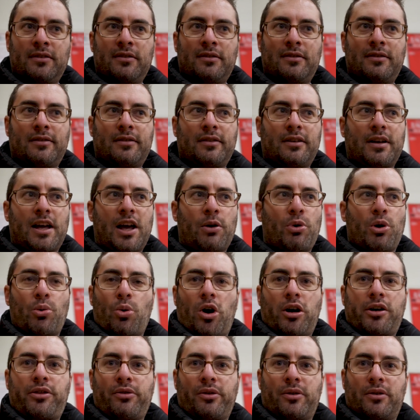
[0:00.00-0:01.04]
And we
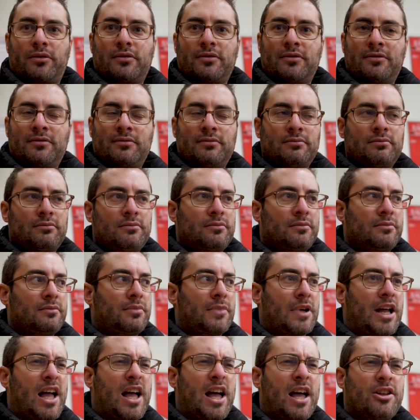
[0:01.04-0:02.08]
walked through,
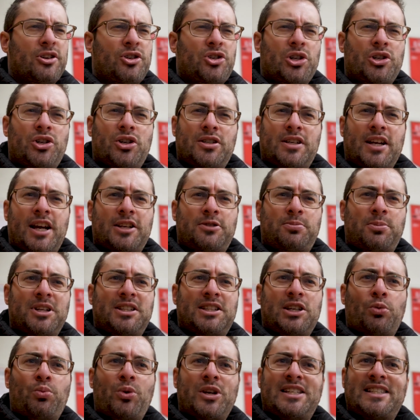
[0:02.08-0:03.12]
and she just asked me,
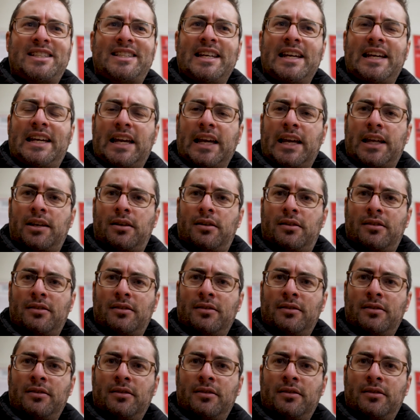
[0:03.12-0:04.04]
did we sneak in?